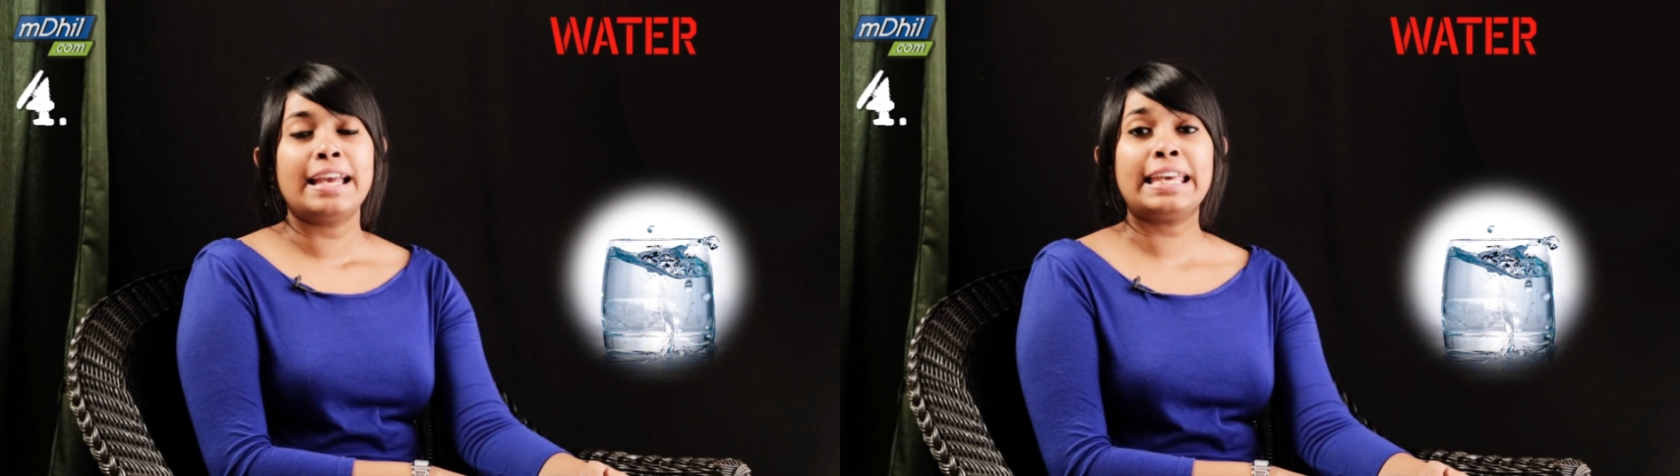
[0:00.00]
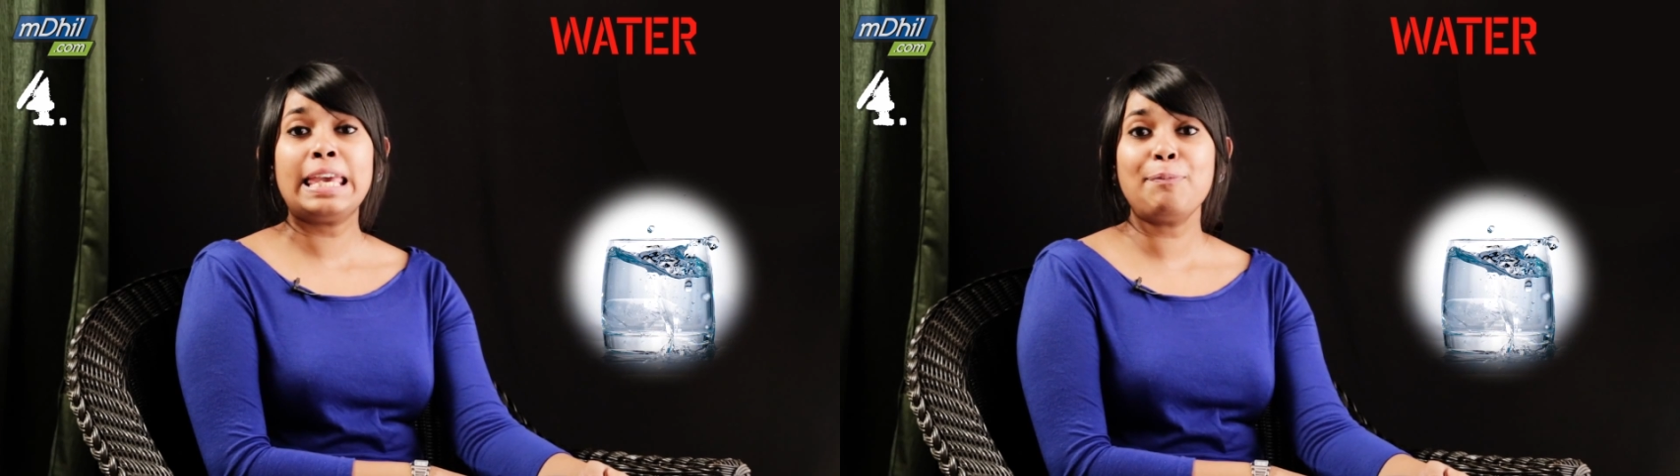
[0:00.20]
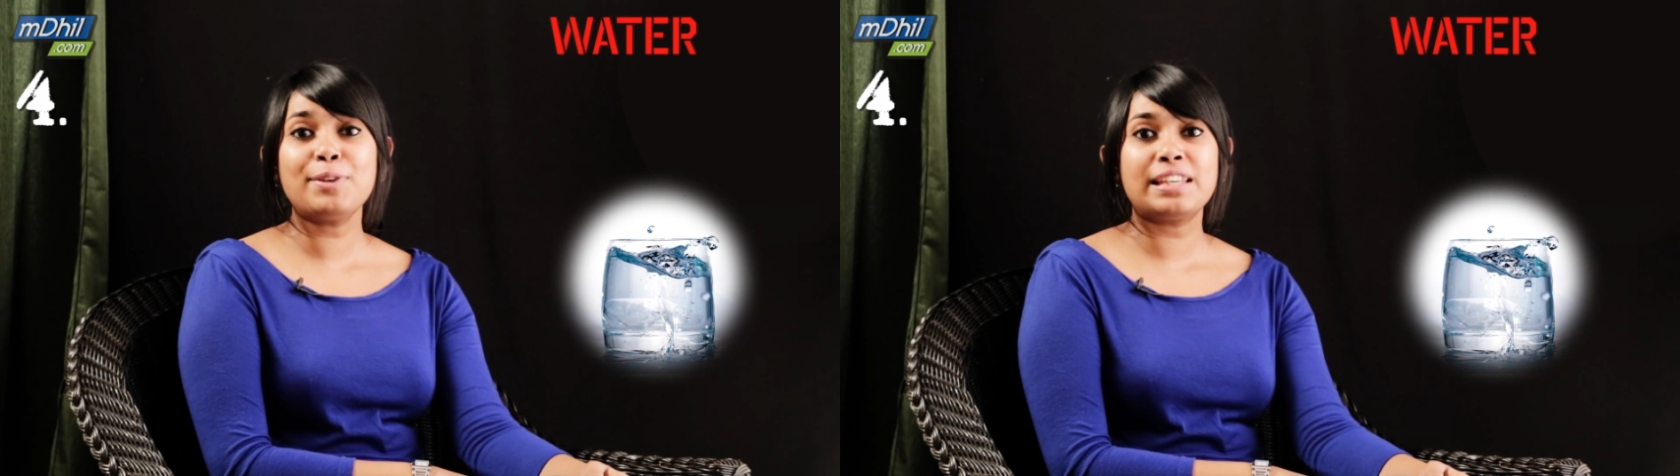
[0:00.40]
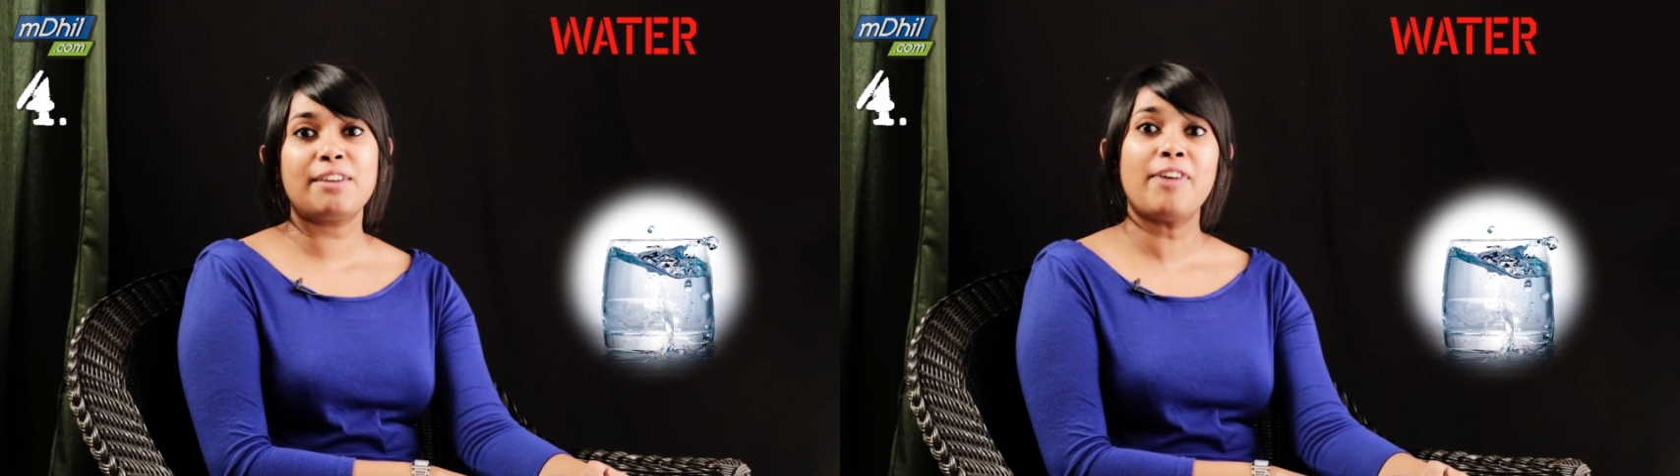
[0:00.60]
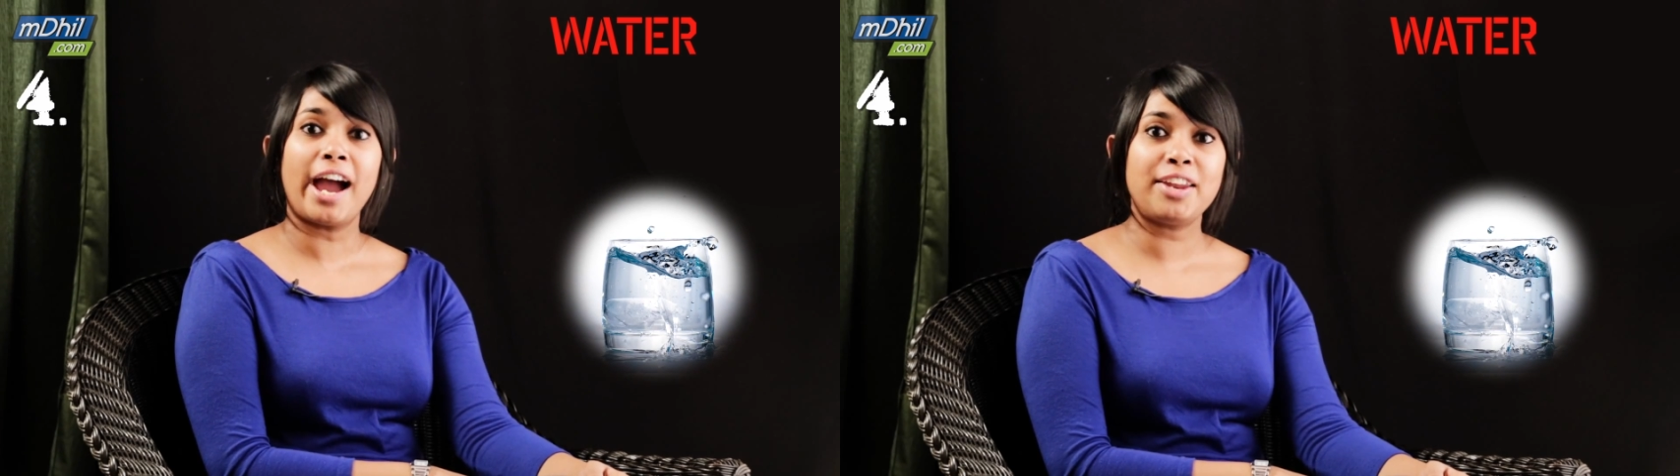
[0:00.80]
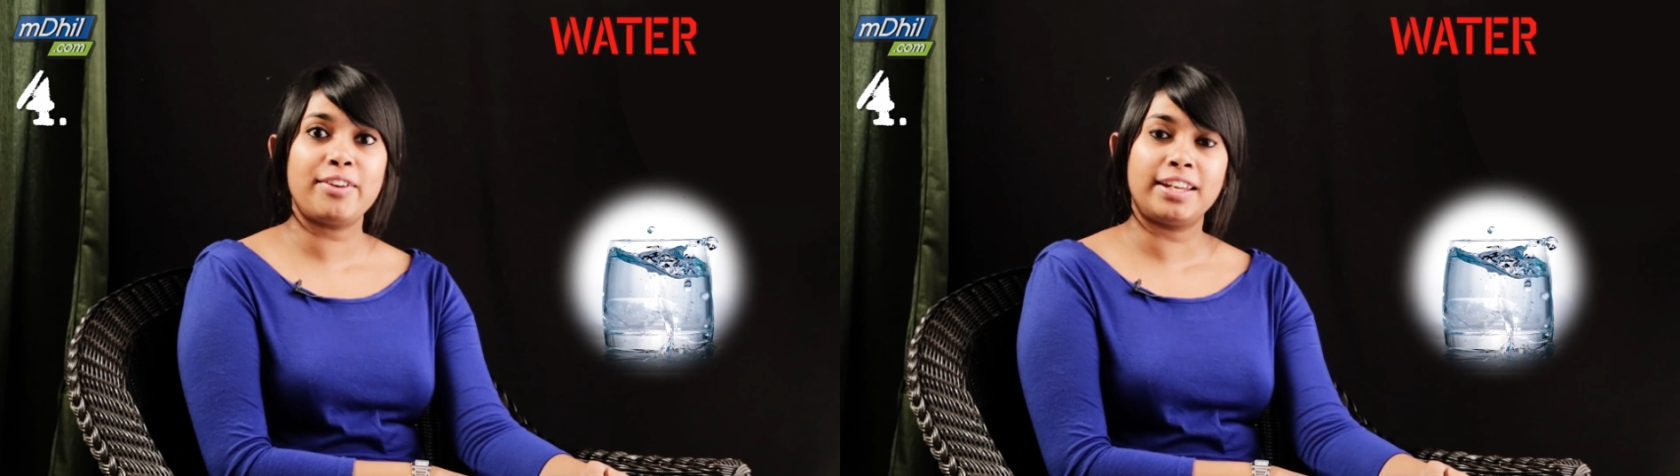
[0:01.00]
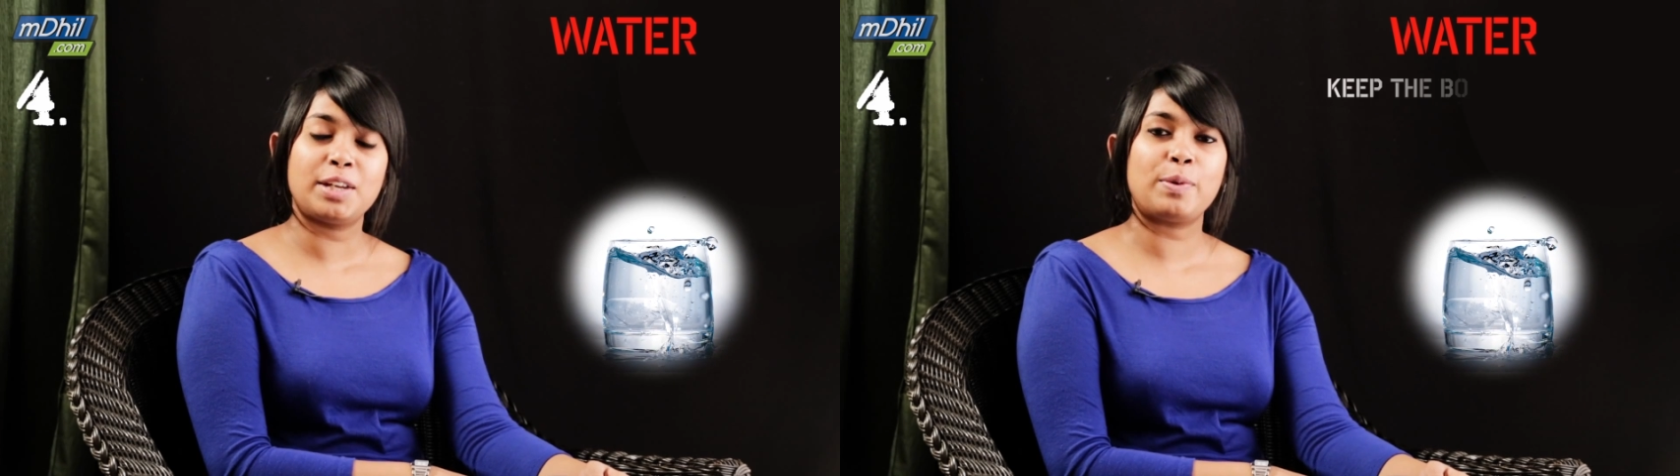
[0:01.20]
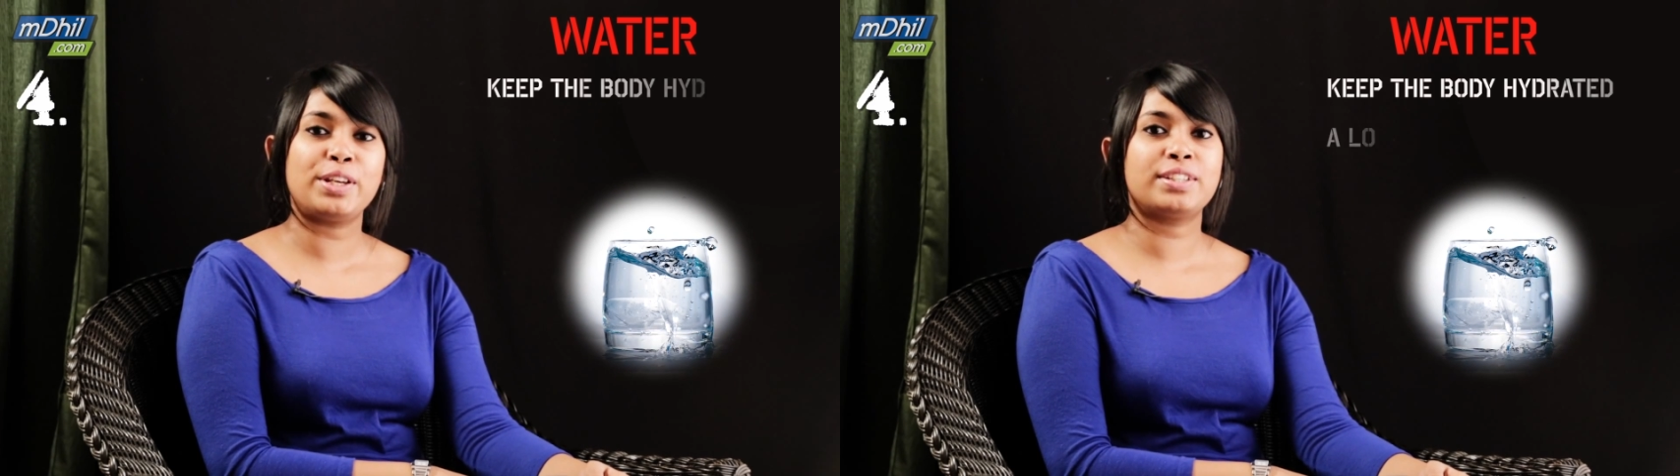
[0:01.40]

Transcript: Keep yourself hydrated when you're